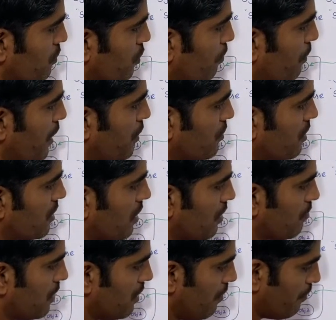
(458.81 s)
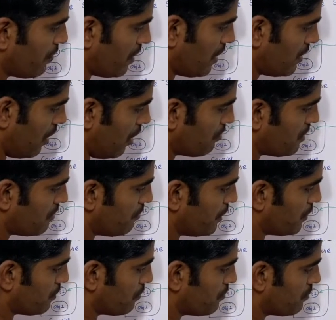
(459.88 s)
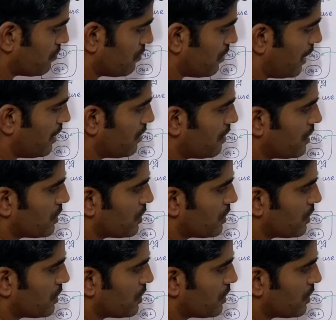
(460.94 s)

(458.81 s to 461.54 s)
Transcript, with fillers: so P2 is nothing but the object P2, right?